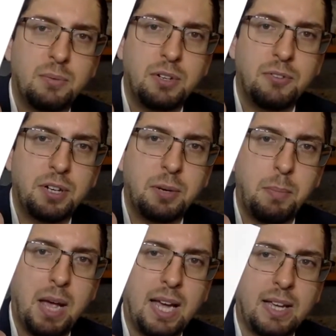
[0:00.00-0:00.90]
whatever at the
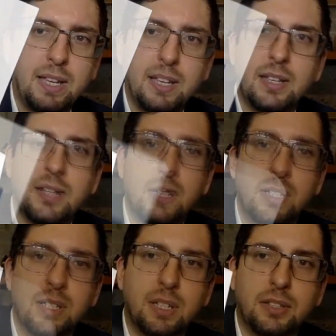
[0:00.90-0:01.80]
back.
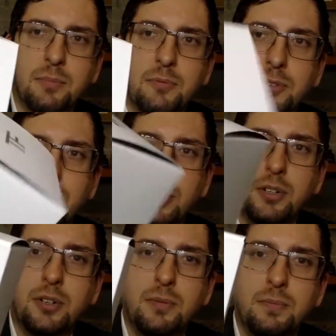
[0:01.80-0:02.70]
So Tom Ford logo,